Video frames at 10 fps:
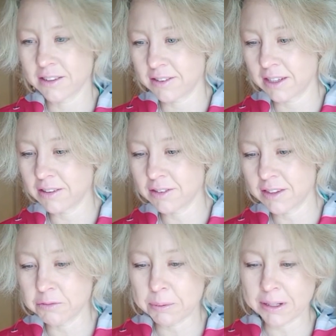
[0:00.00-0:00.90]
And
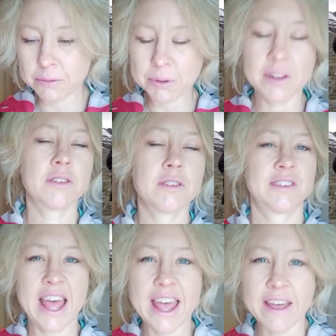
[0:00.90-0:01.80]
since they've been with
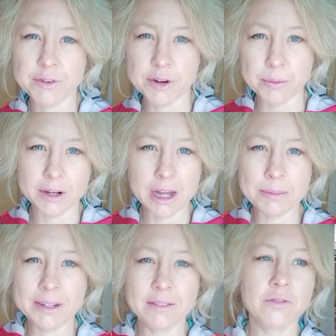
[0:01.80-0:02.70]
us
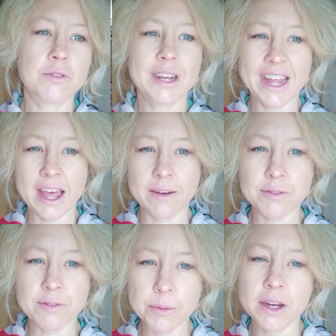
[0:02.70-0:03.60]
everywhere, I mean, really
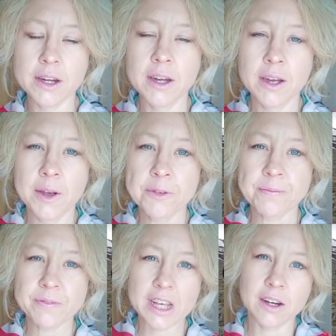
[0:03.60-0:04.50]
everywhere,
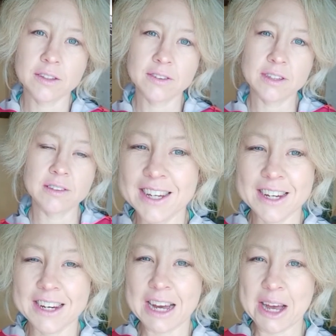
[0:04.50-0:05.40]

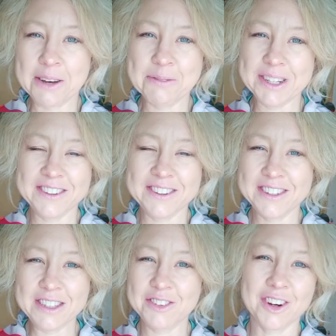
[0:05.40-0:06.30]

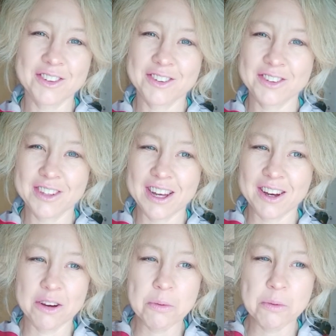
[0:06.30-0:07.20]
these dogs
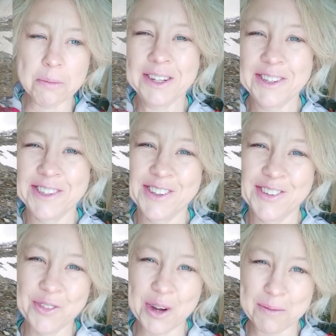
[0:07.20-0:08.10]
were
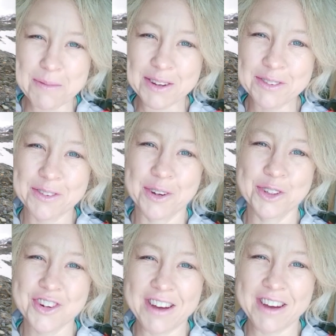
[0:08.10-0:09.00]
meant
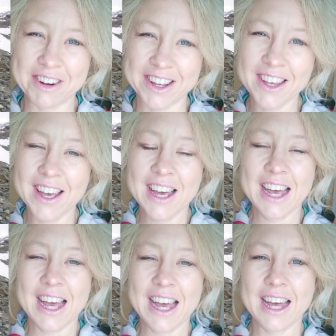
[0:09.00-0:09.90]
for traveling.
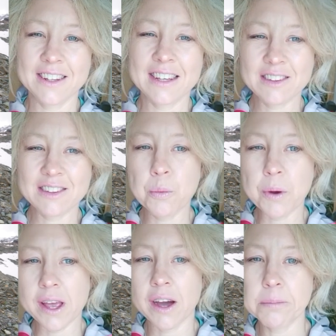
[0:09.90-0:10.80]
And that's
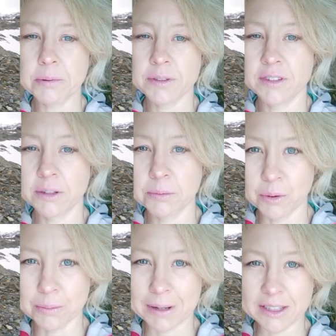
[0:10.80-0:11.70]
the way I
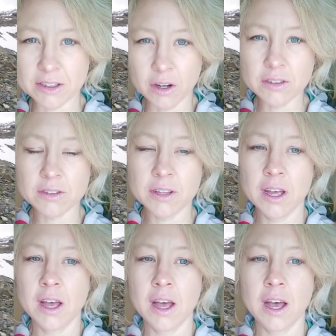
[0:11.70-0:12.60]
proceed with all my
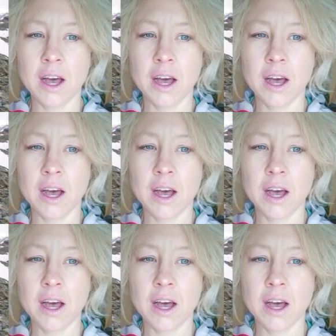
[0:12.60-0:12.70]
dogs.